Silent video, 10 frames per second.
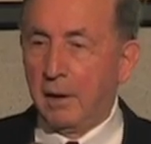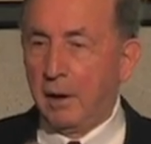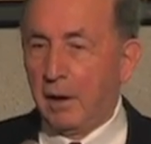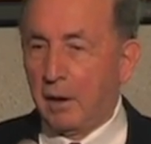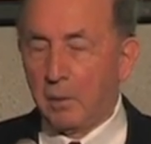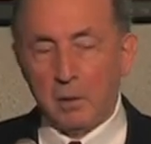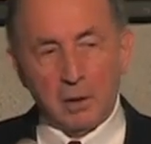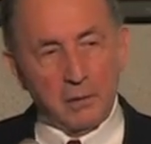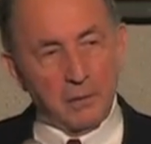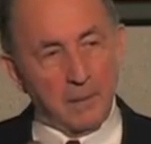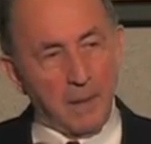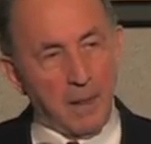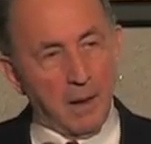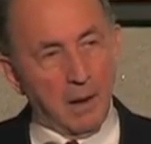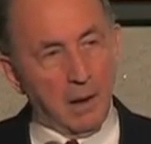In other words,
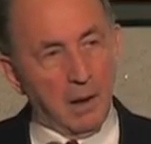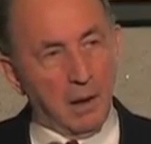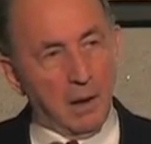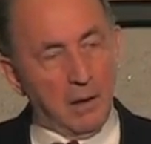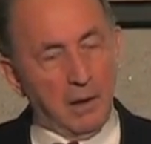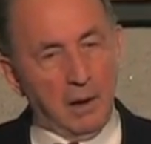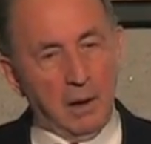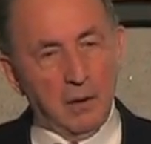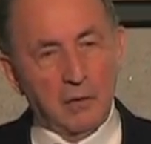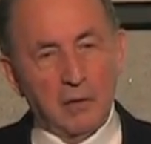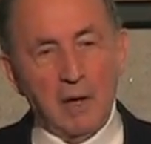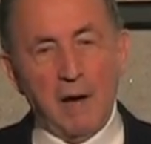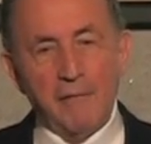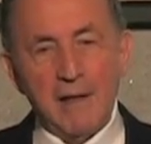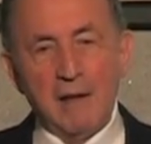the
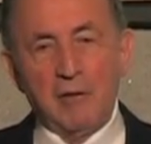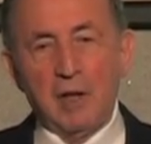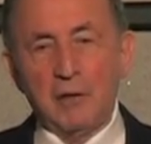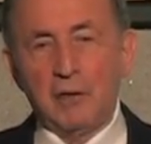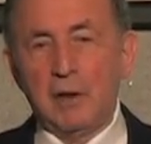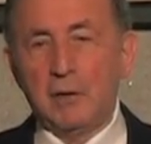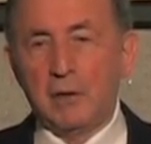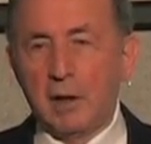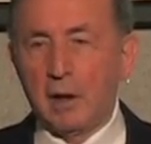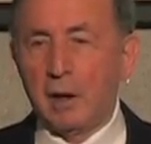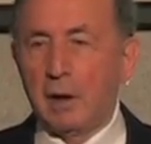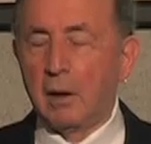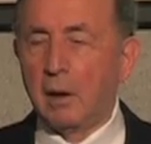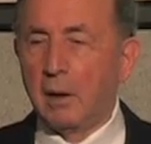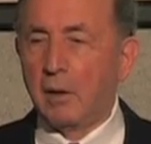stuff that just sits there,
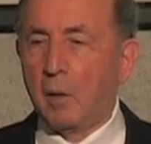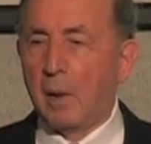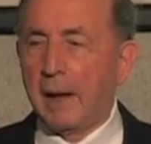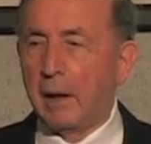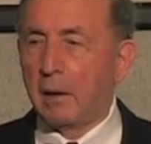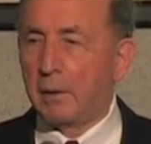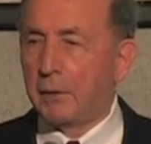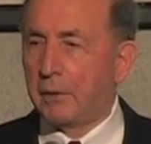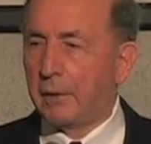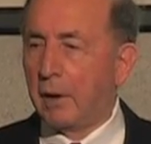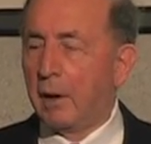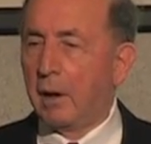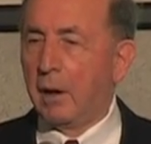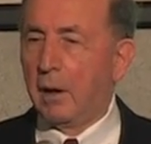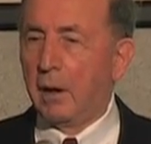the wires,
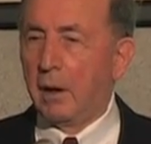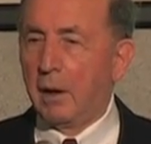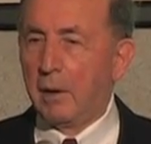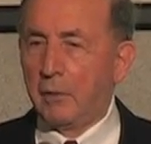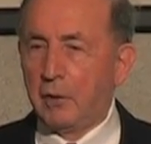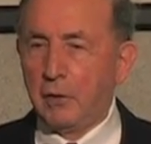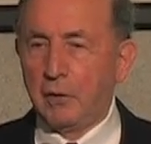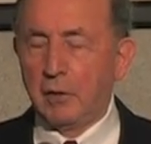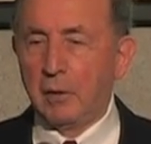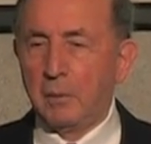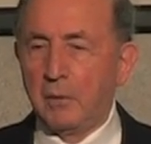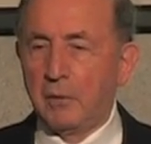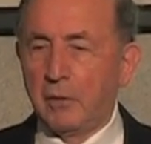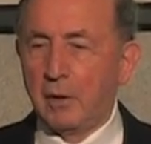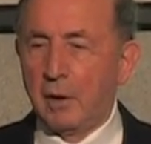the
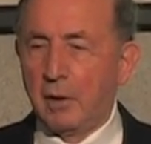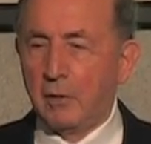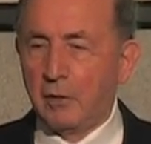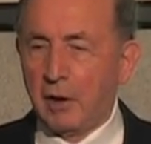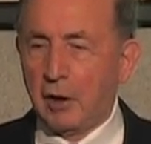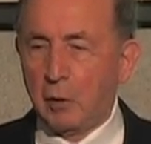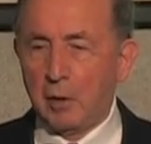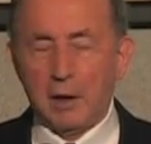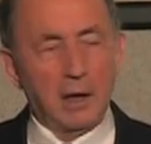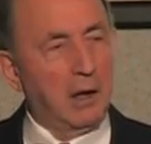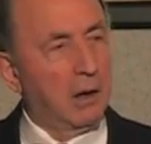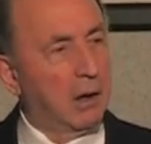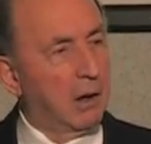systems, the security,